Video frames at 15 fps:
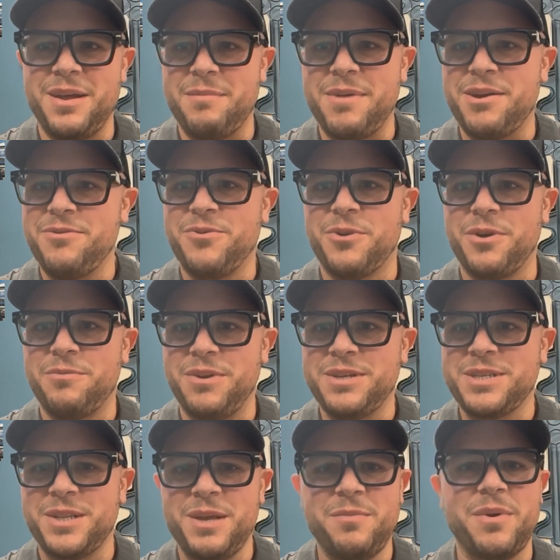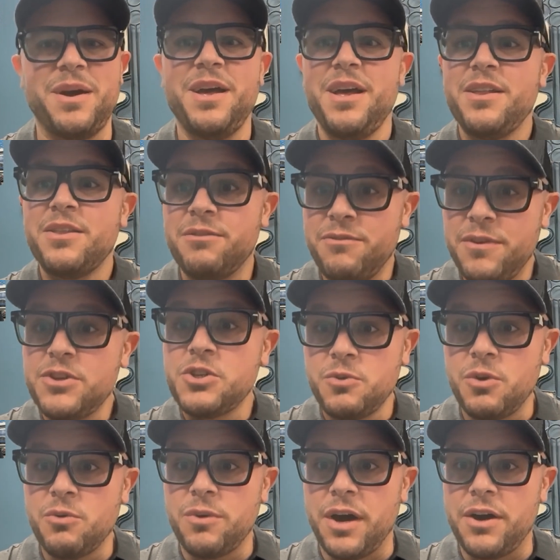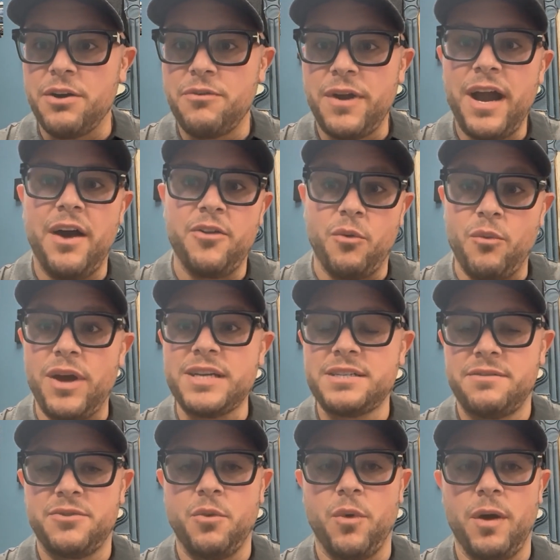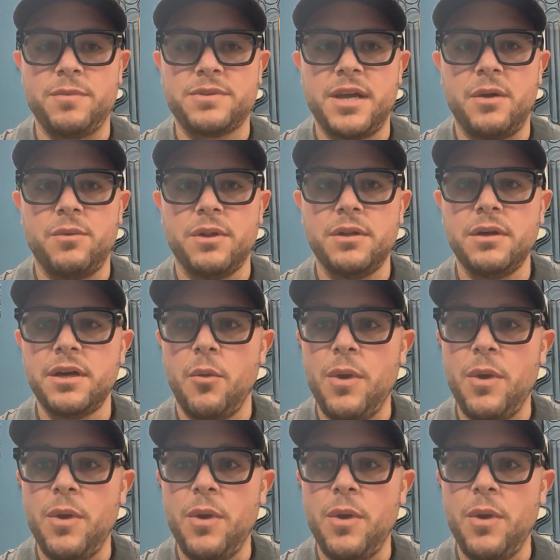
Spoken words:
metaphor recently, but the visual rudder for how the rest of the website will look.